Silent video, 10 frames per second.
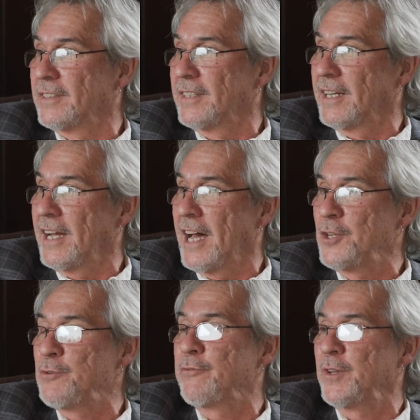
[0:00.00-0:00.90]
how
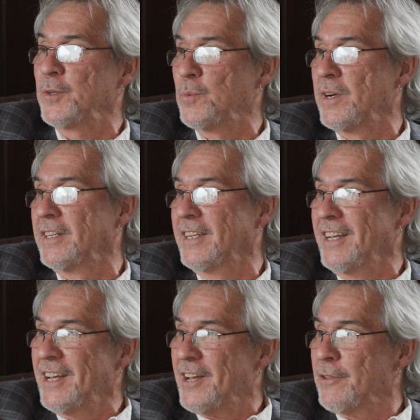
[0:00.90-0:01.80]
did you feel when
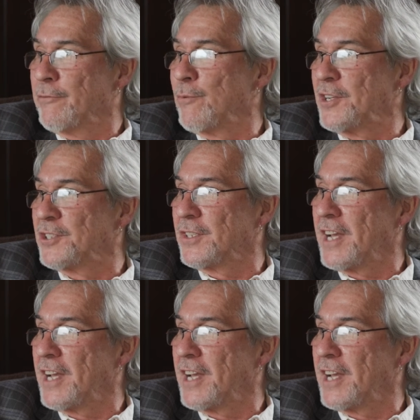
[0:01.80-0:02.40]
the French